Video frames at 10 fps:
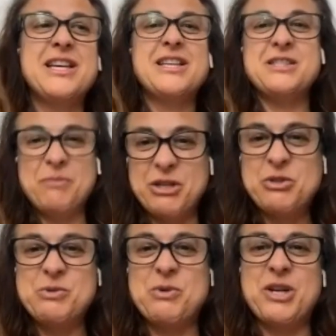So
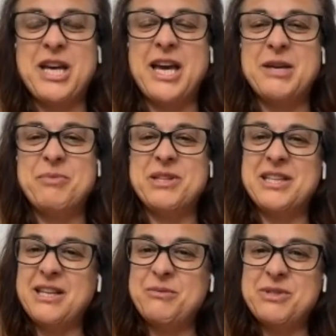mushrooms are okay, but
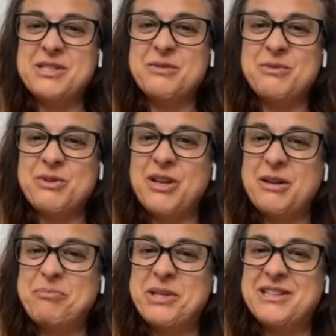the other ones that are a
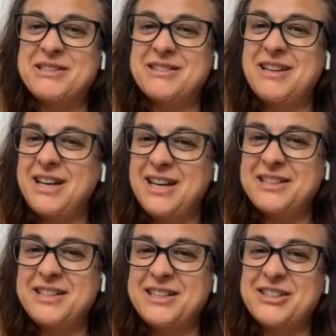bit
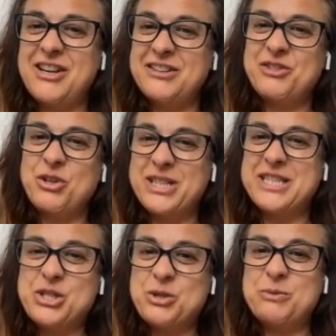harder kind of got
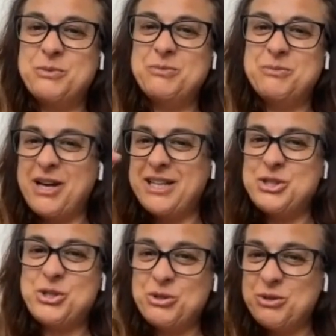into my
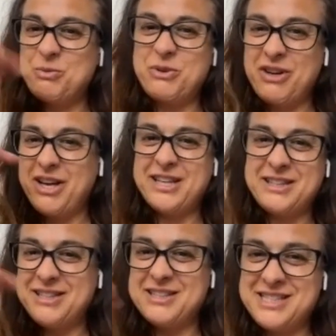tooth where I had
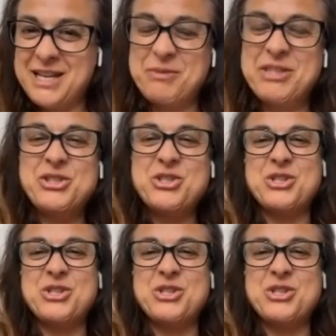the damage.